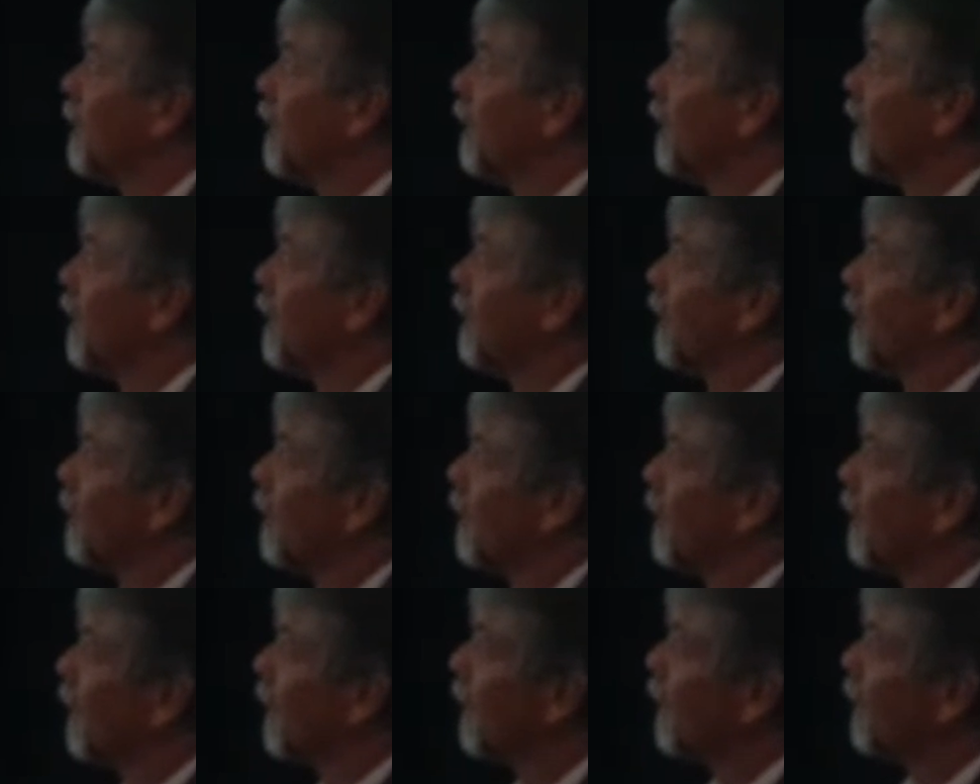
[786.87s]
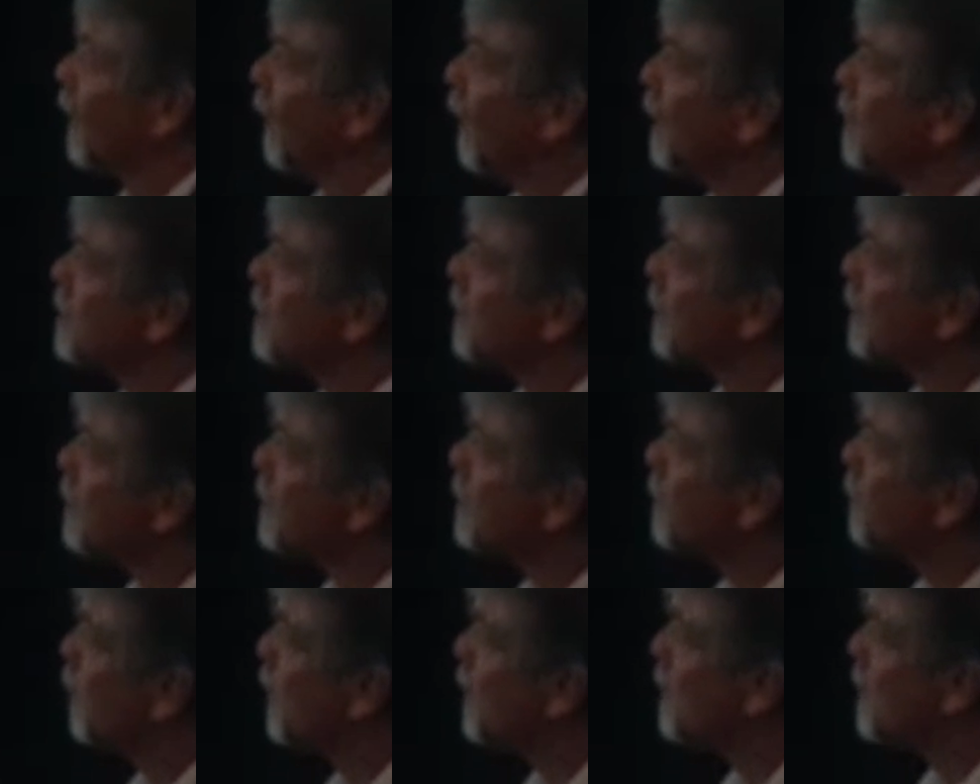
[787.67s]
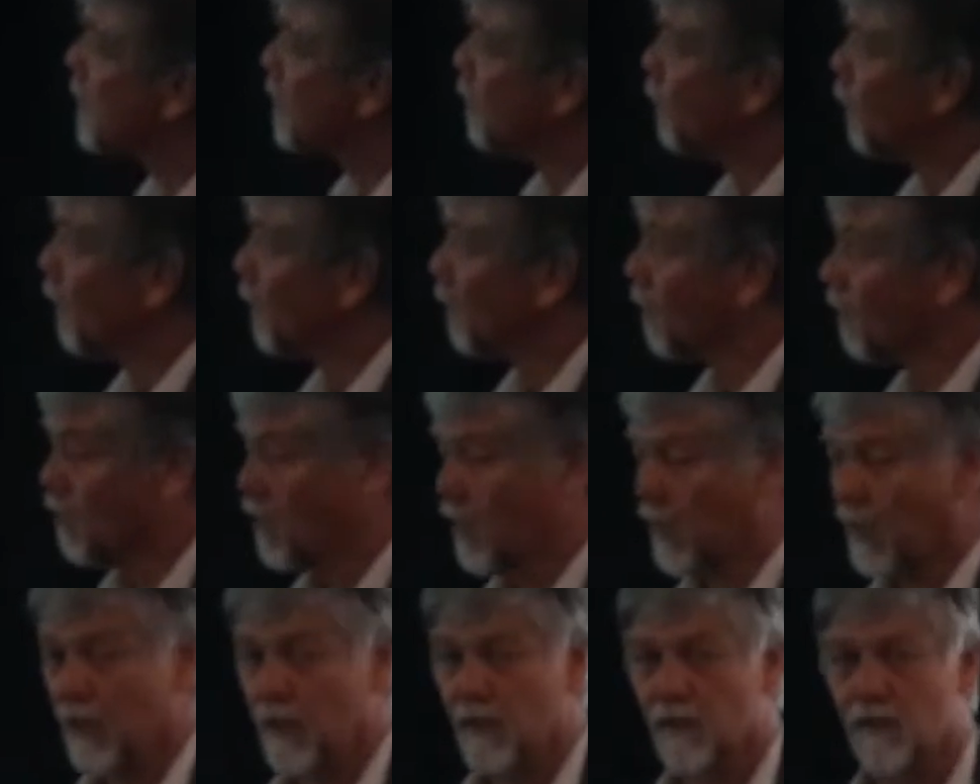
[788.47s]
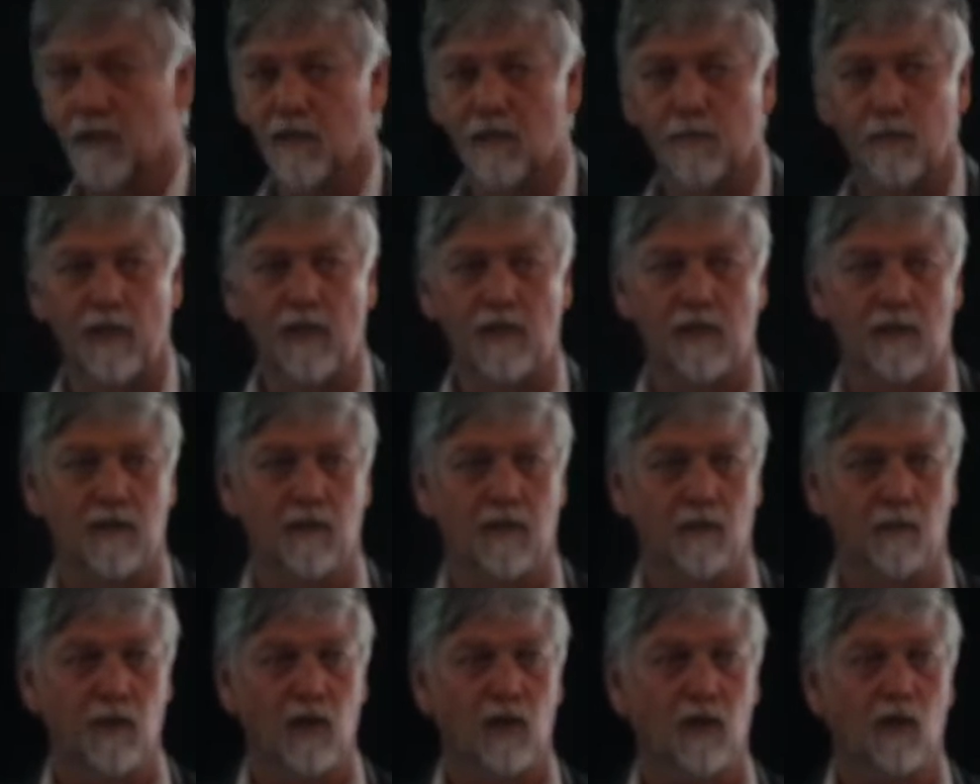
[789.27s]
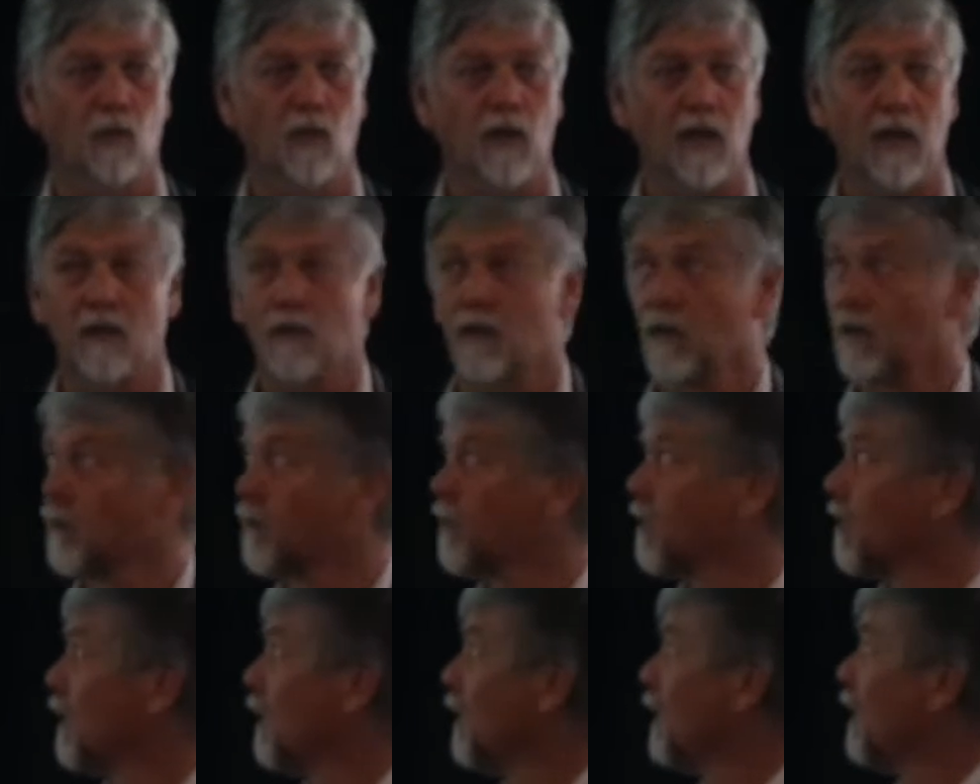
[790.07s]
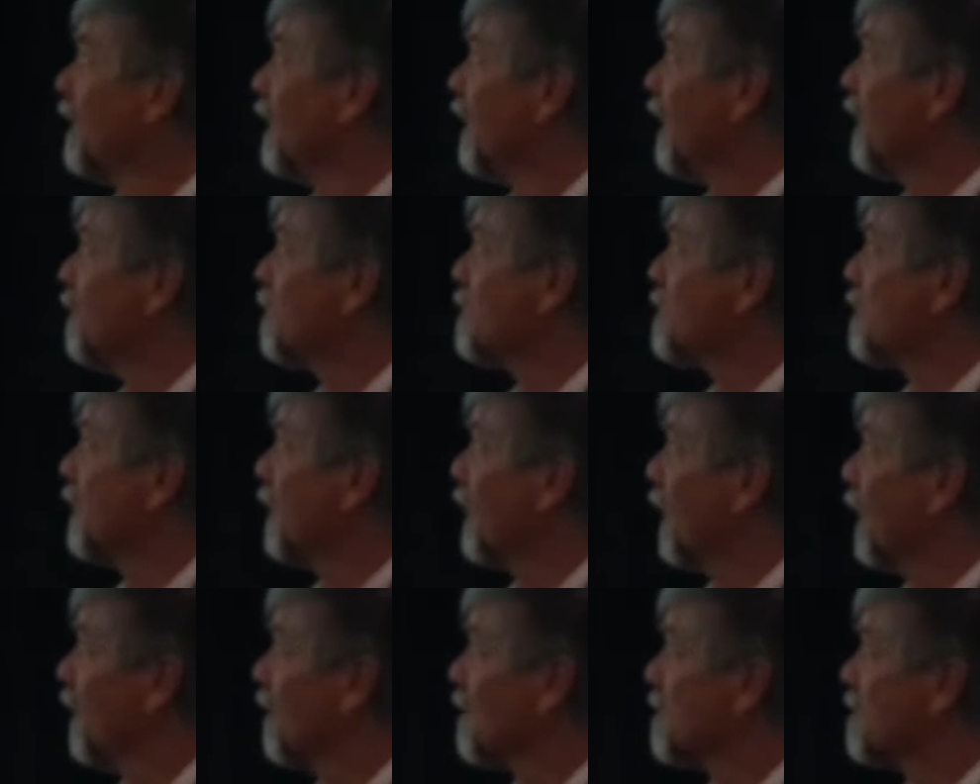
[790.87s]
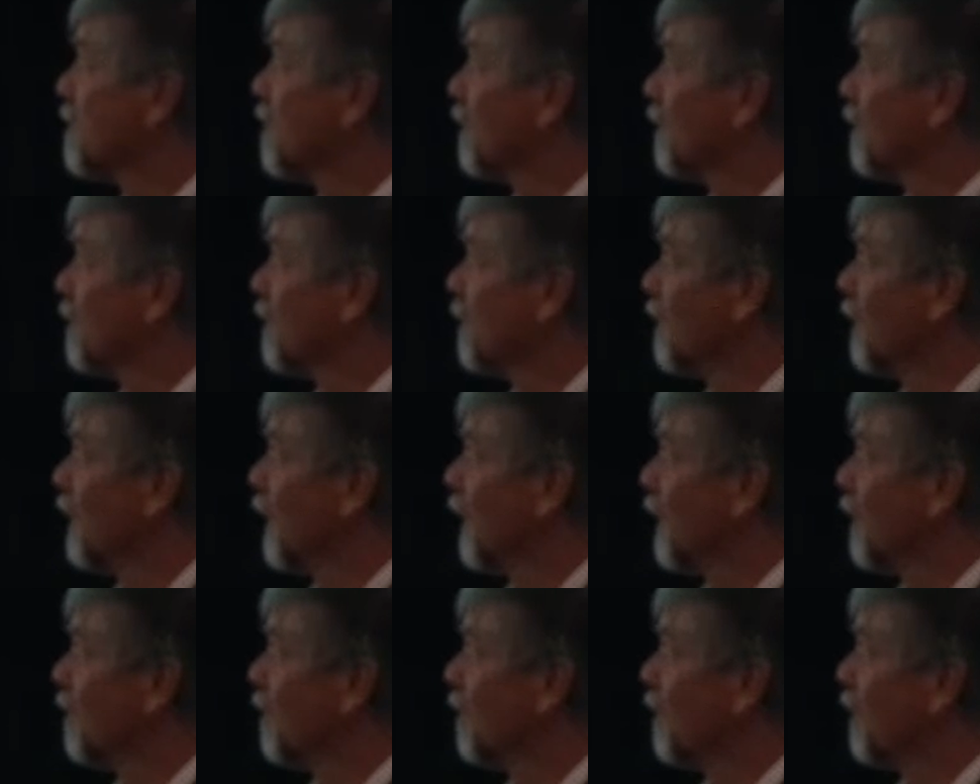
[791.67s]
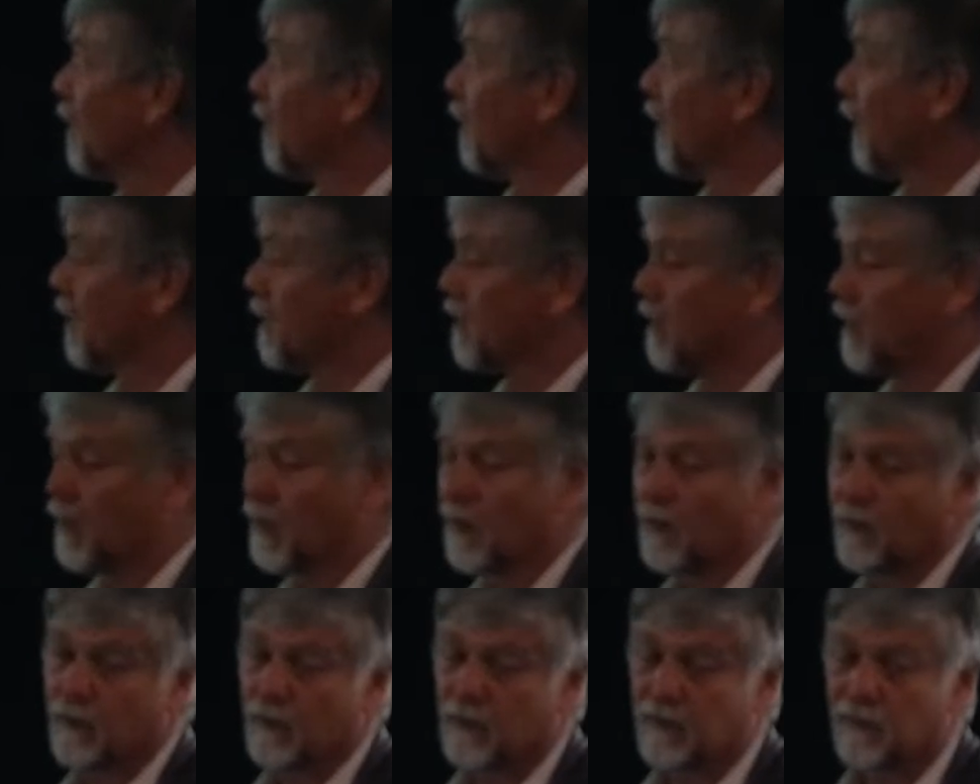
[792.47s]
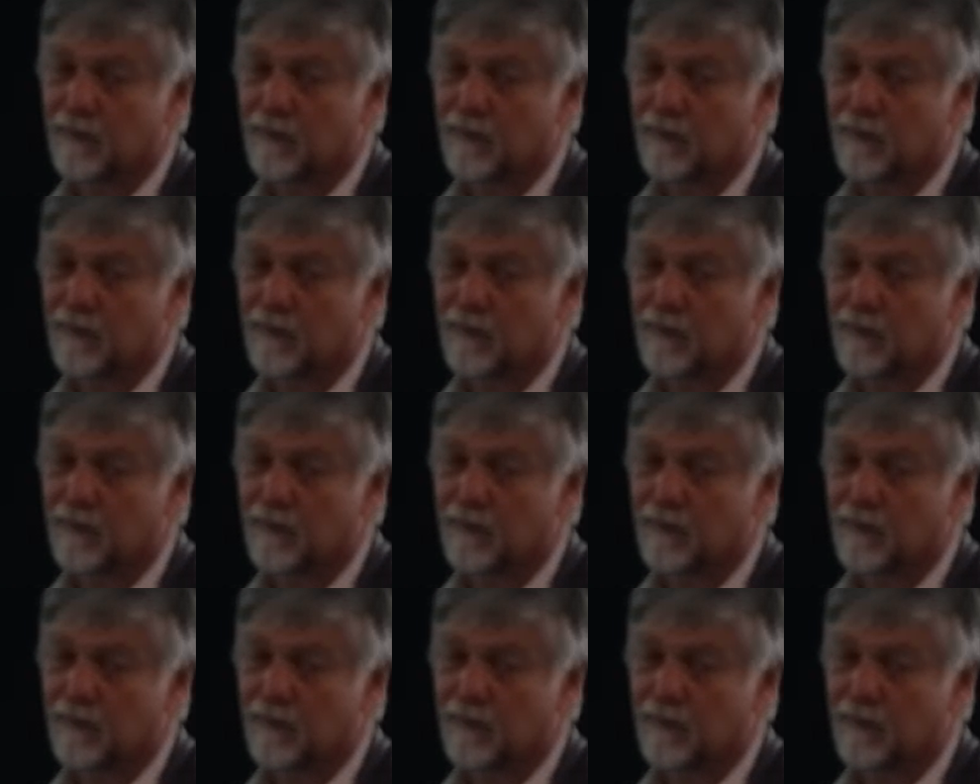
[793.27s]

Acacia species world range, the species I'm not aware of. Interesting how it's got an outline out here.